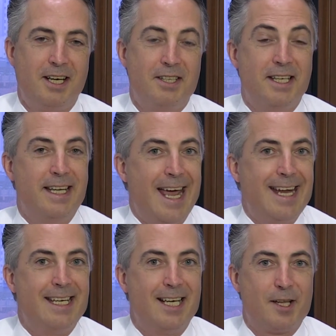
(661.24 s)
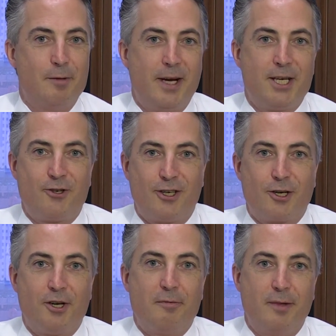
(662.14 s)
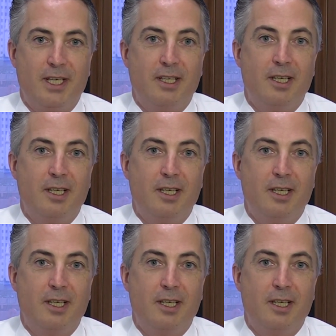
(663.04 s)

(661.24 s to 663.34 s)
than any other major economy